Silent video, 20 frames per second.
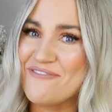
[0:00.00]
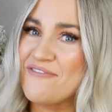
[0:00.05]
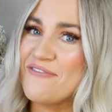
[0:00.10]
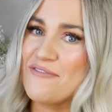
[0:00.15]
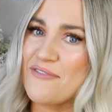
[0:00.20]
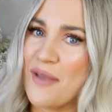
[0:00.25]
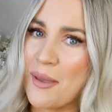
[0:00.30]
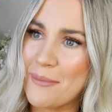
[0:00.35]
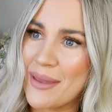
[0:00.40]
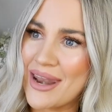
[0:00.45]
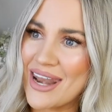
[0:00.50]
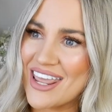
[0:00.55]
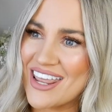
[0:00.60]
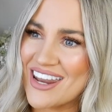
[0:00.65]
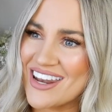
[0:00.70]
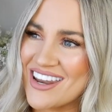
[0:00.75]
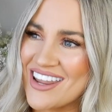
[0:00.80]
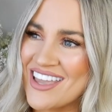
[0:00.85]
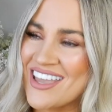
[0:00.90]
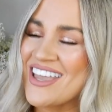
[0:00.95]

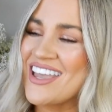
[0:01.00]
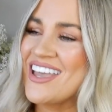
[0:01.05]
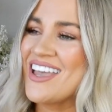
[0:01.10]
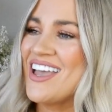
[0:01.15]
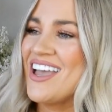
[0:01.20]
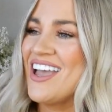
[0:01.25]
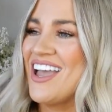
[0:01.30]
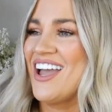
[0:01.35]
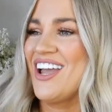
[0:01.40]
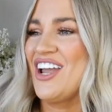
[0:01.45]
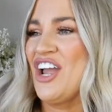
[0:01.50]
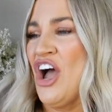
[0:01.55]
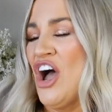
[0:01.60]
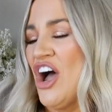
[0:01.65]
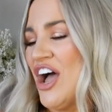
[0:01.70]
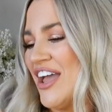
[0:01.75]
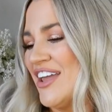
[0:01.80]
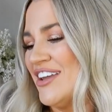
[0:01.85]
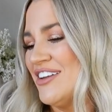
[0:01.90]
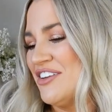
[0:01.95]
Feminine
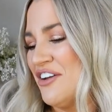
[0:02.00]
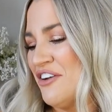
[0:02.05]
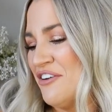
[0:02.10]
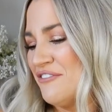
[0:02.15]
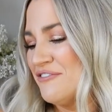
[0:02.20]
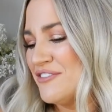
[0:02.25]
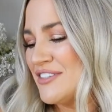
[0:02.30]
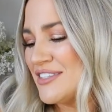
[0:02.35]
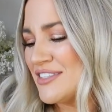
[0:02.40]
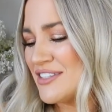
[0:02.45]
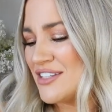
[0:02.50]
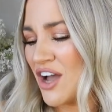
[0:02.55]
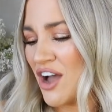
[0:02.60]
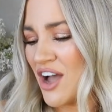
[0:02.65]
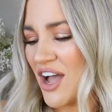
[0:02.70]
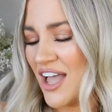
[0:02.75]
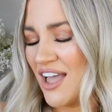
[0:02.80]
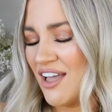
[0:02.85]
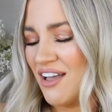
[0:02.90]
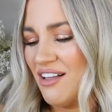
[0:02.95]
kind of
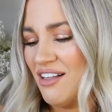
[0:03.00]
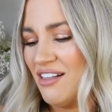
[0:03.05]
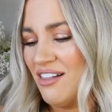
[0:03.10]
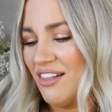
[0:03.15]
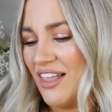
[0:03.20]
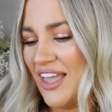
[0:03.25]
style,